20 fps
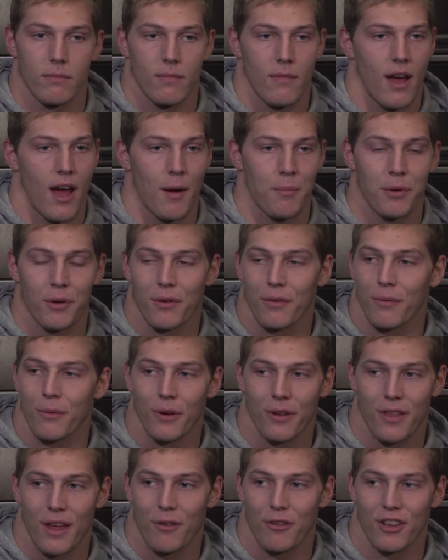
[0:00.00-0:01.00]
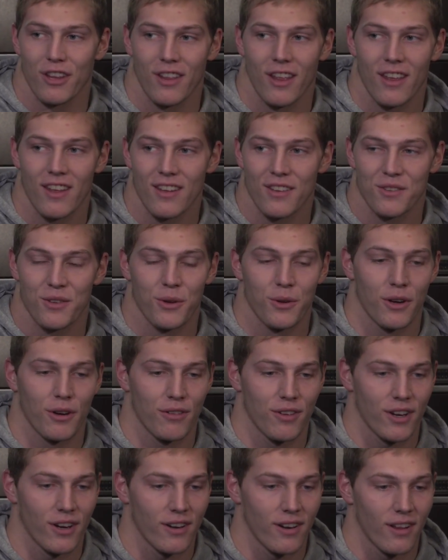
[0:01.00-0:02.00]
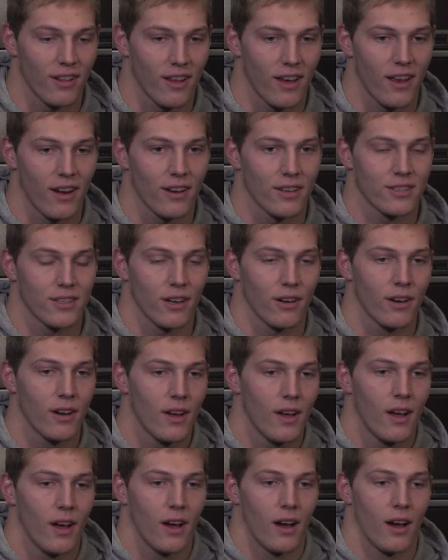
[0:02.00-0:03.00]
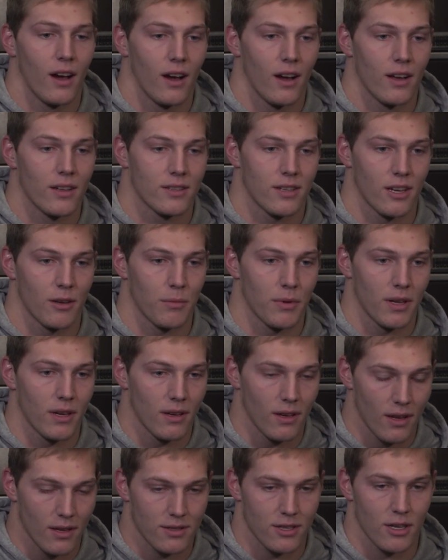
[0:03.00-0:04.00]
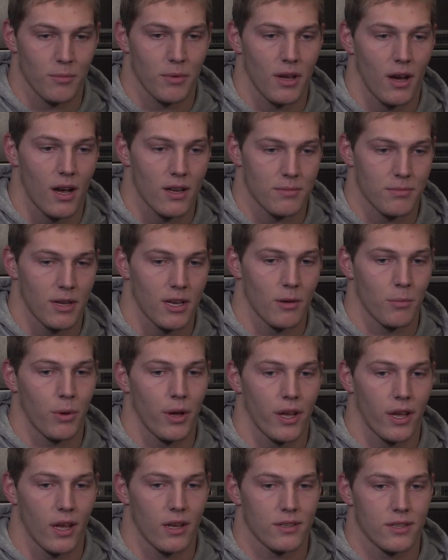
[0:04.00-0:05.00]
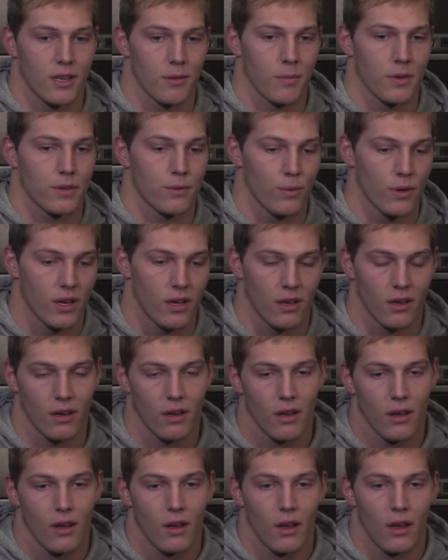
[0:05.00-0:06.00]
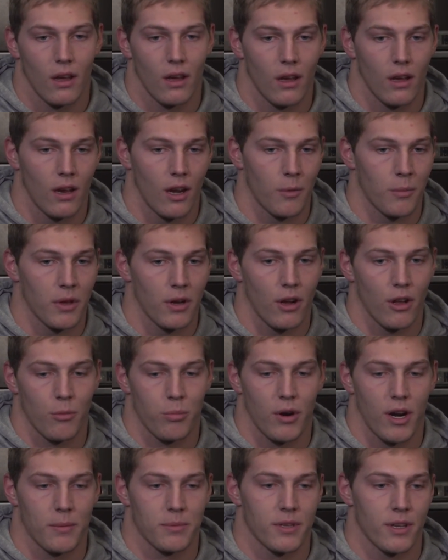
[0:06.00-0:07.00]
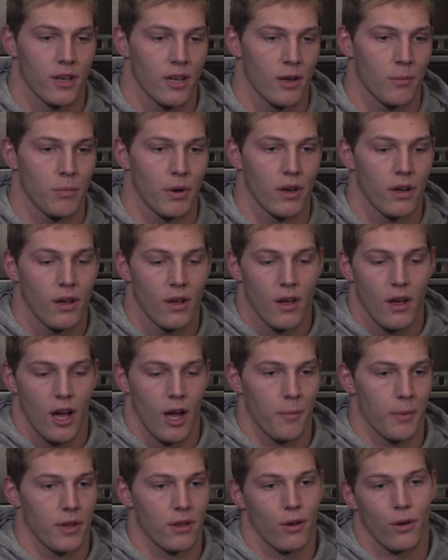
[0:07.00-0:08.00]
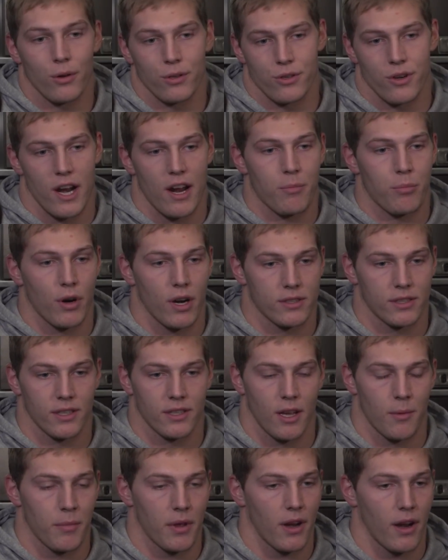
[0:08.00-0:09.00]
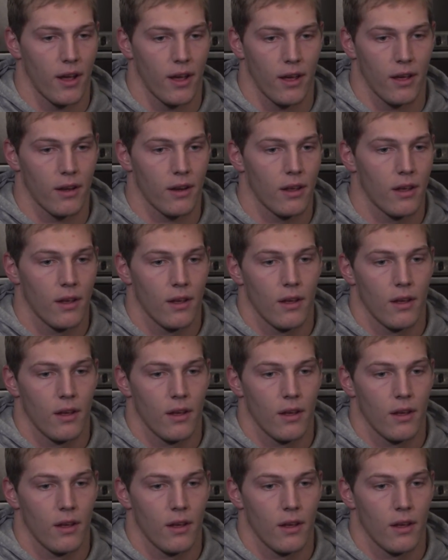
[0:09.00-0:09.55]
happy with everything that he's doing over there in Atlanta. So it's gonna be awesome getting to play against him this week. And all the props to him. But the whole draft process, I had